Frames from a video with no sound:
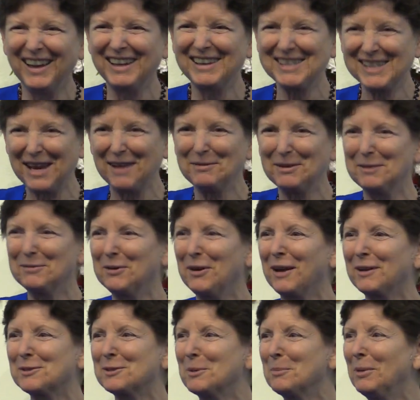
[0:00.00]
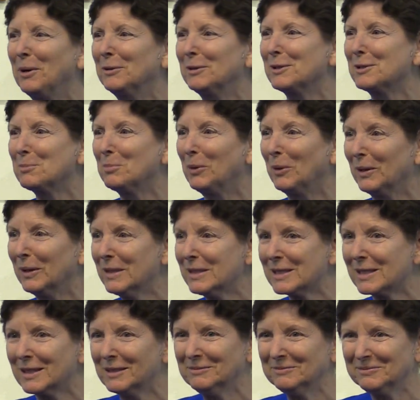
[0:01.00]
Save it for extra bonus
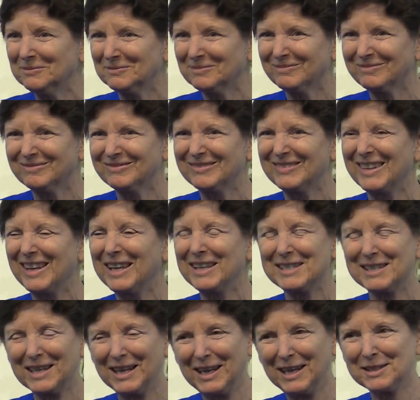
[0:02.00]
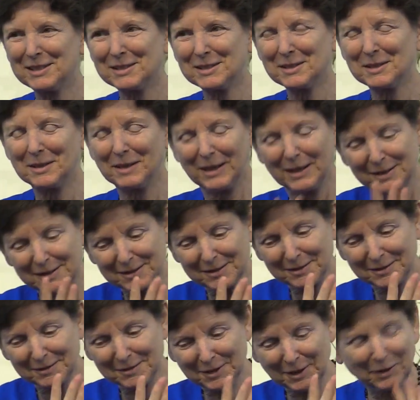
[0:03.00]
points.
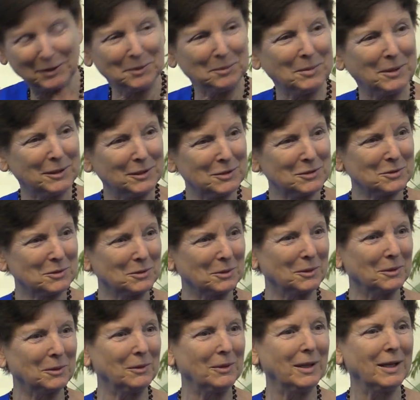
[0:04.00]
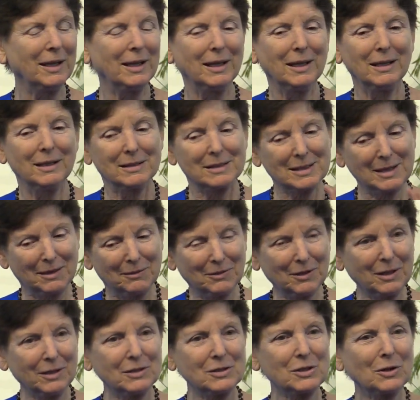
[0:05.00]
It's subtle, but it's true.
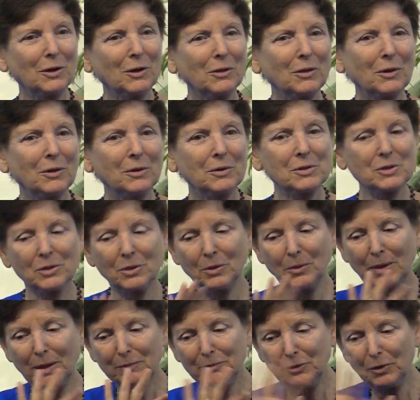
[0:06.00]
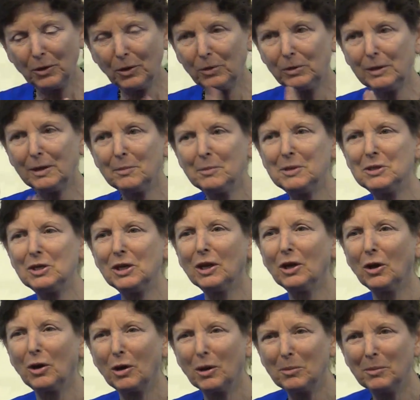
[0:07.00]
Sevakas are those who have no
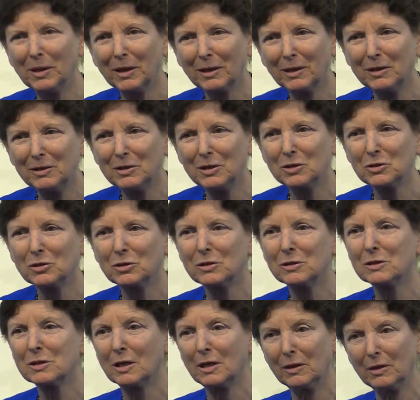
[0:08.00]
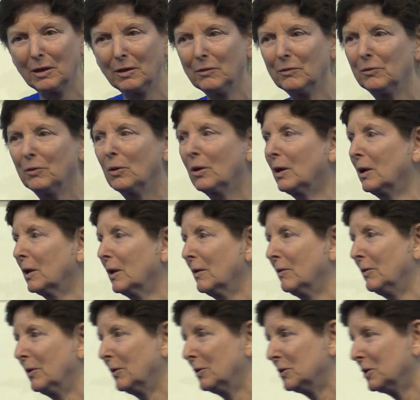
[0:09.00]
limiting karmic conditions and therefore can
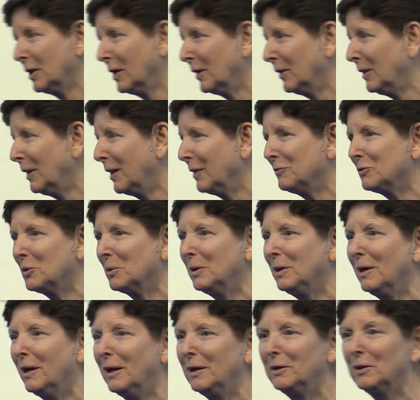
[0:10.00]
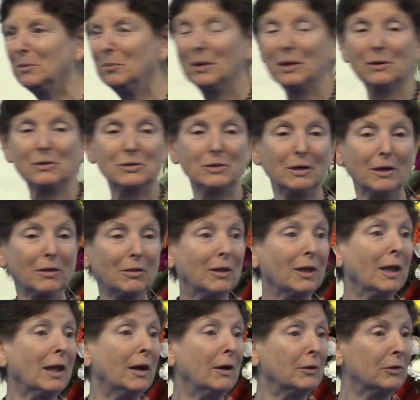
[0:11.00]
give their entire life to Ananda because
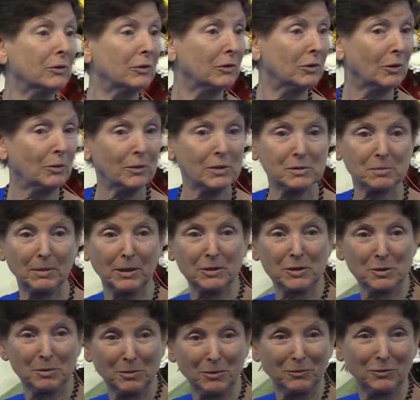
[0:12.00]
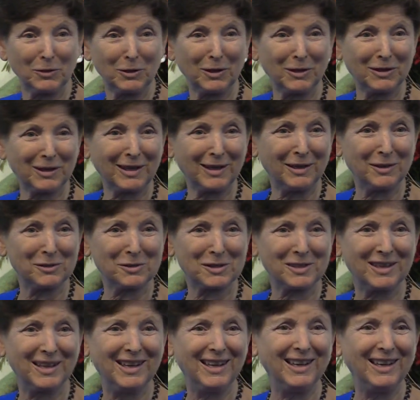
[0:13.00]
nothing else, they're responsible for nothing else.